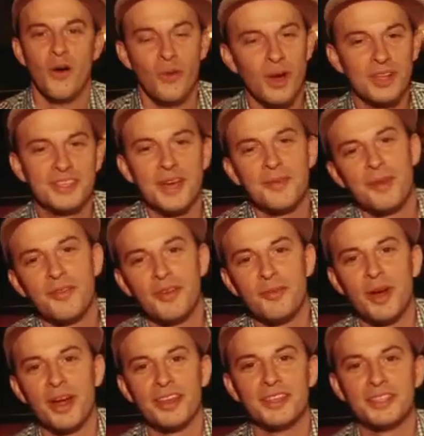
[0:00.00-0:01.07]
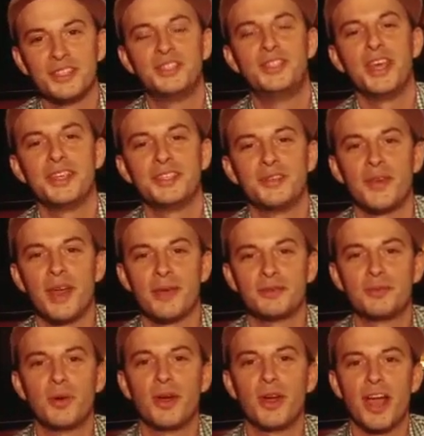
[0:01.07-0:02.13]
What's up, everybody? This is Jason
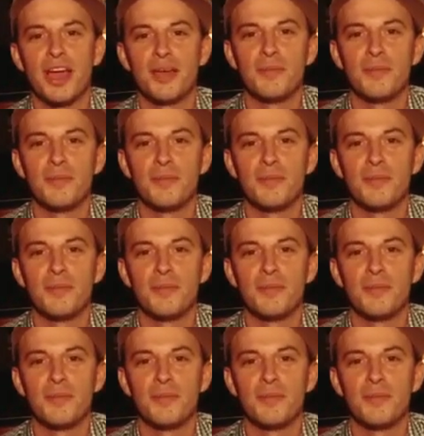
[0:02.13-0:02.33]
Ramsberg.